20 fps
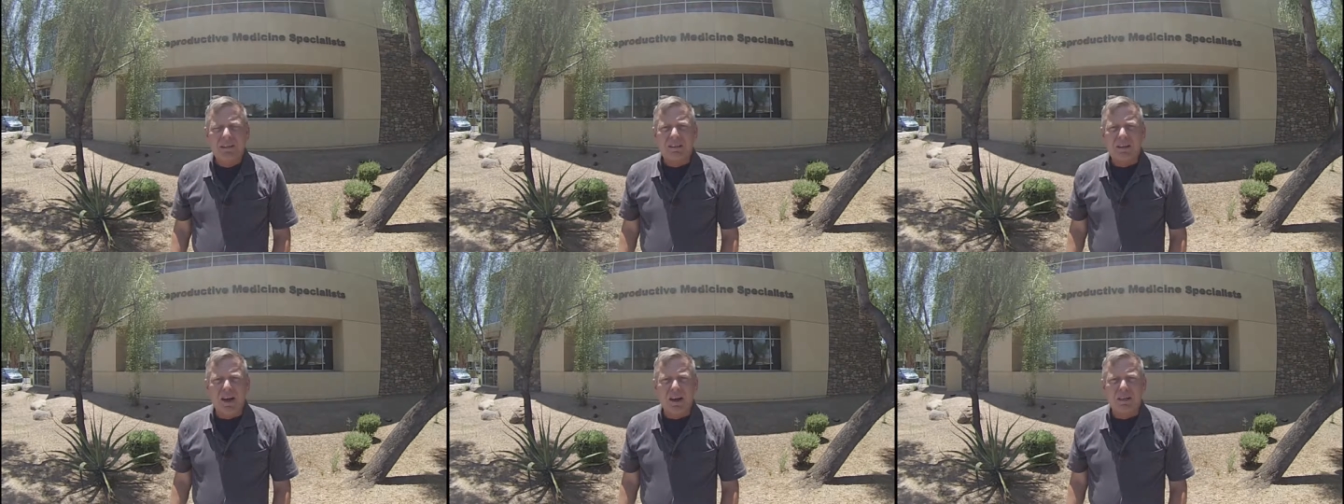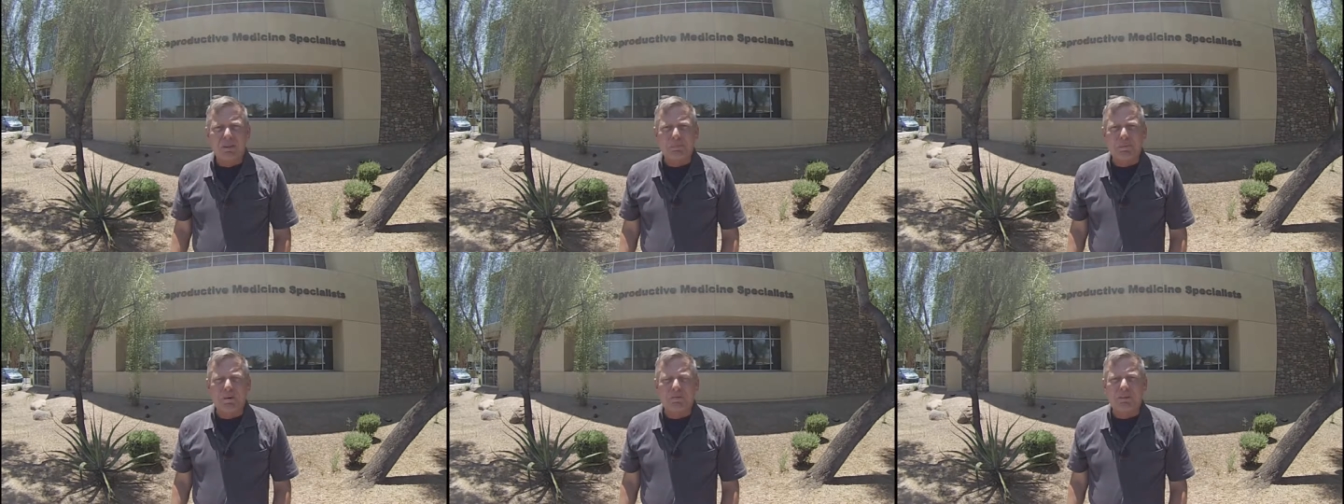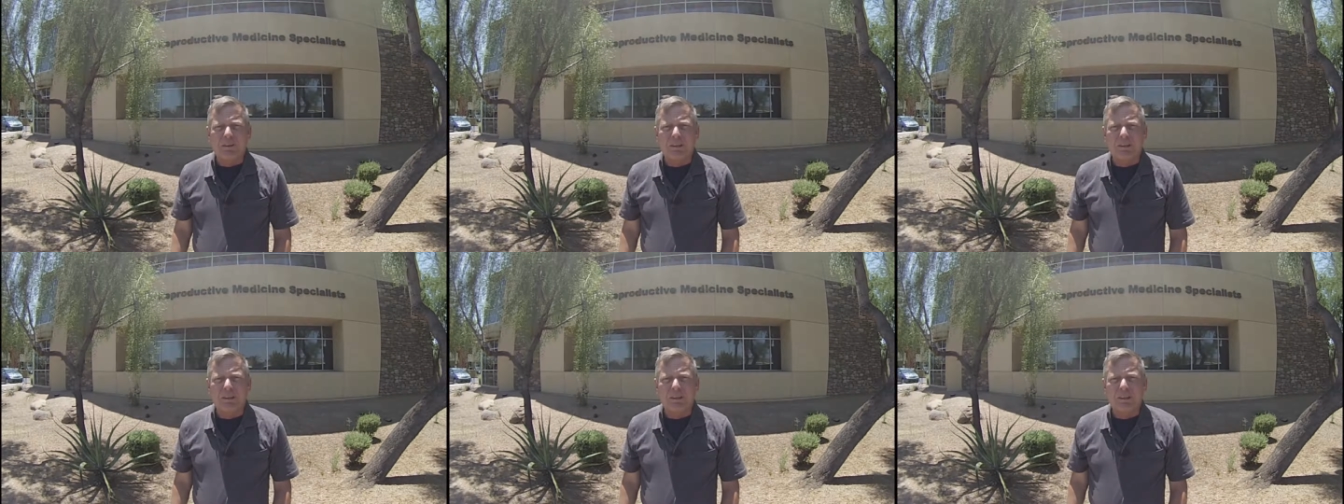God is
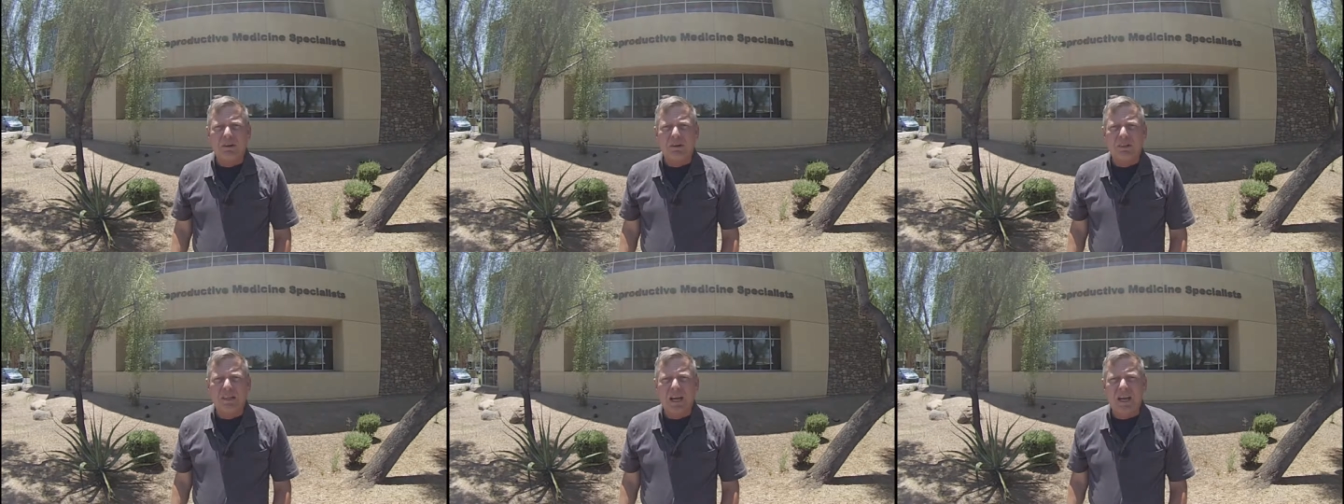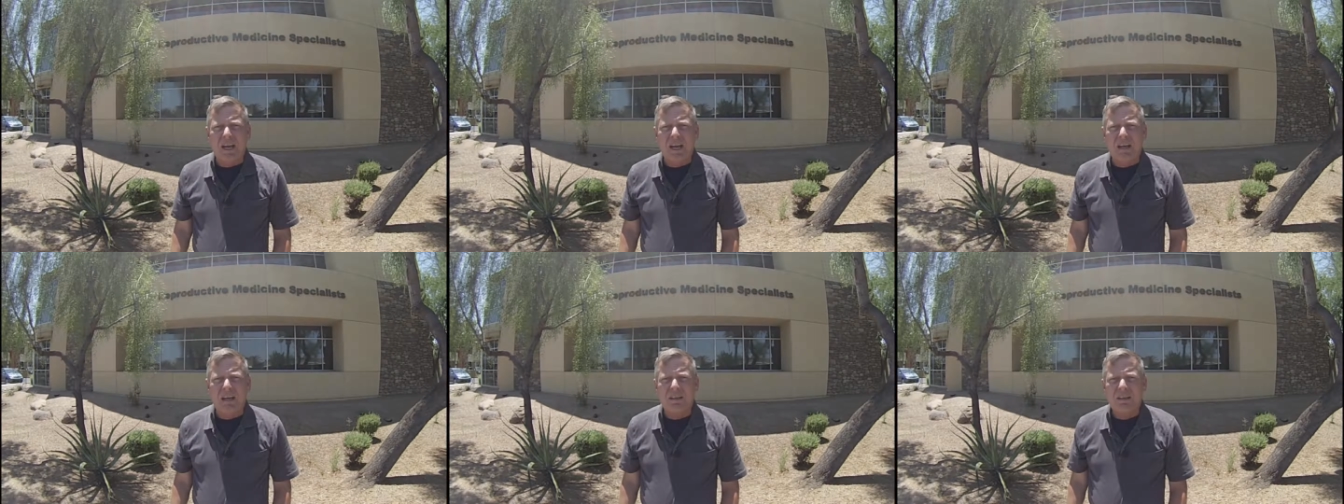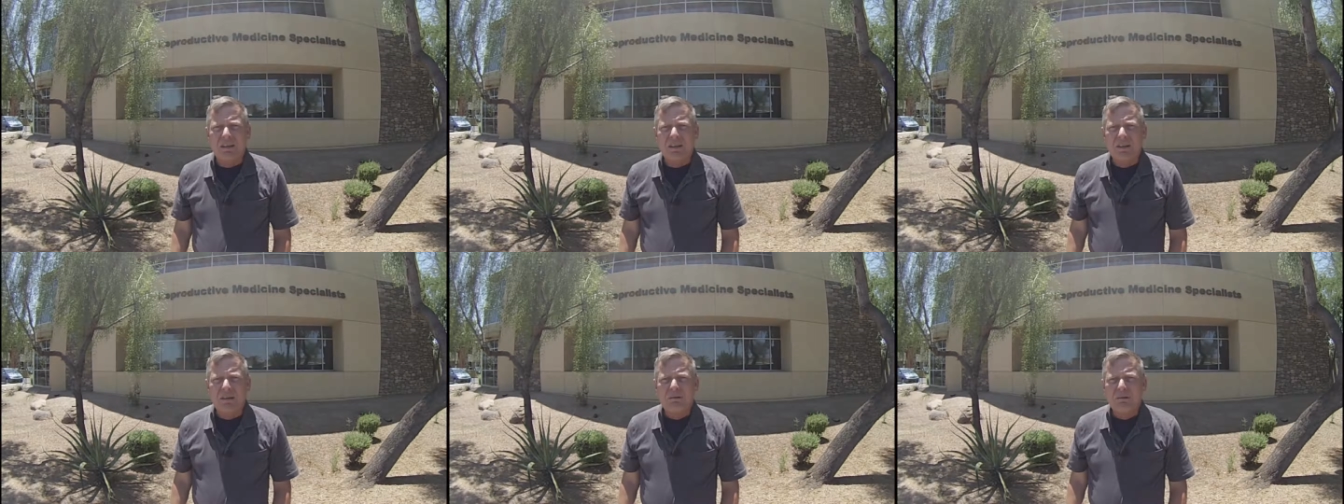perfectly okay
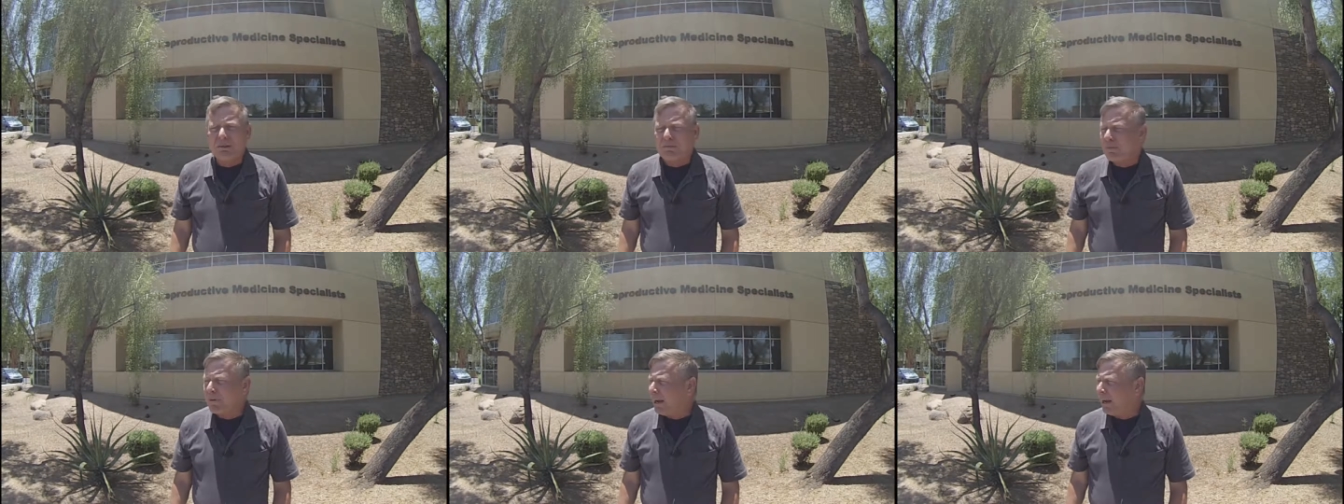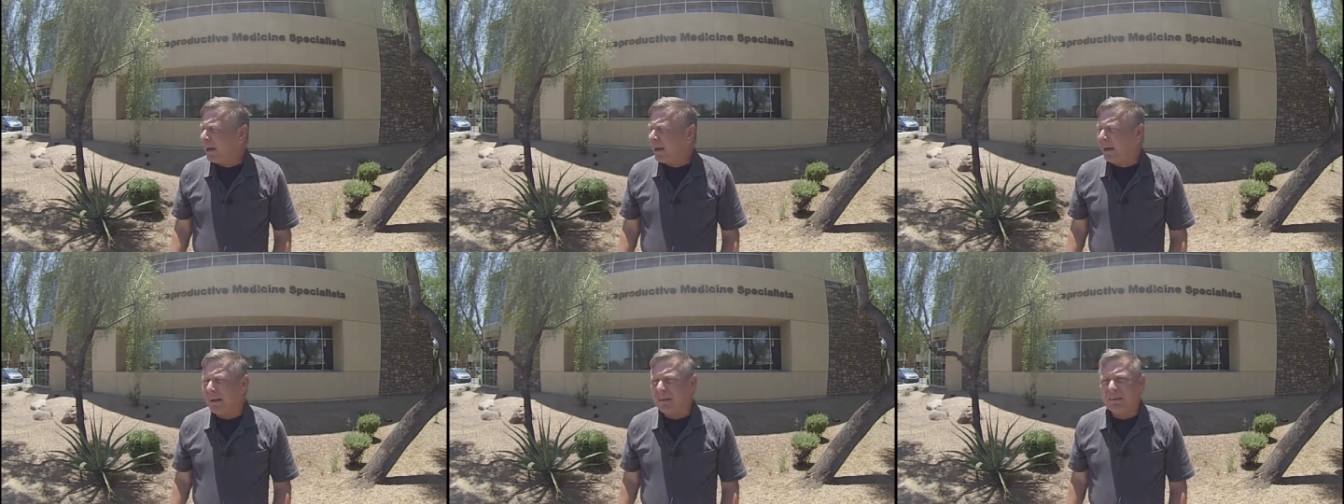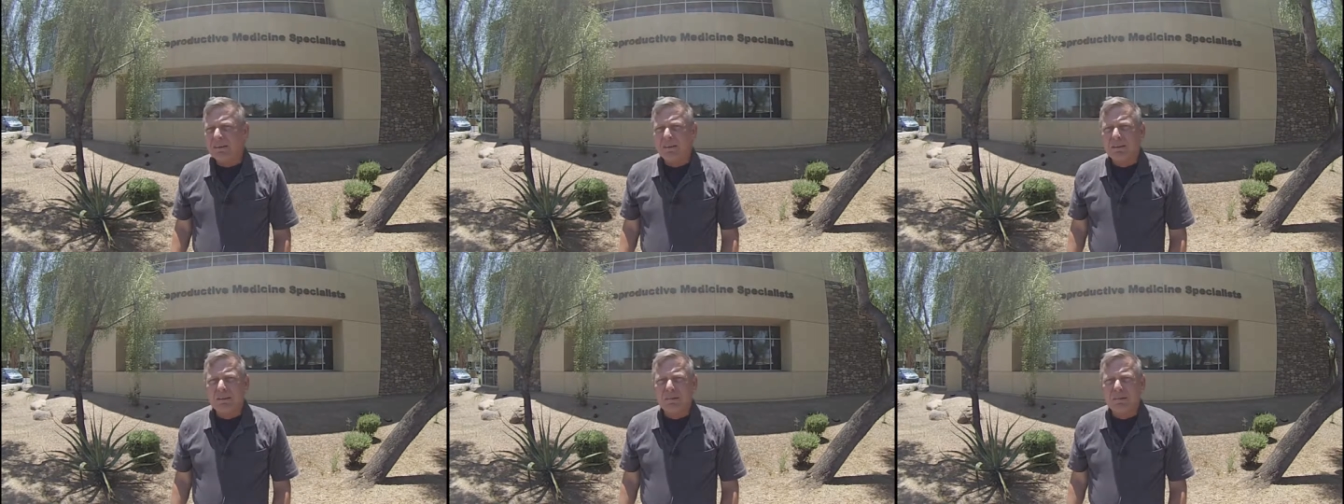with man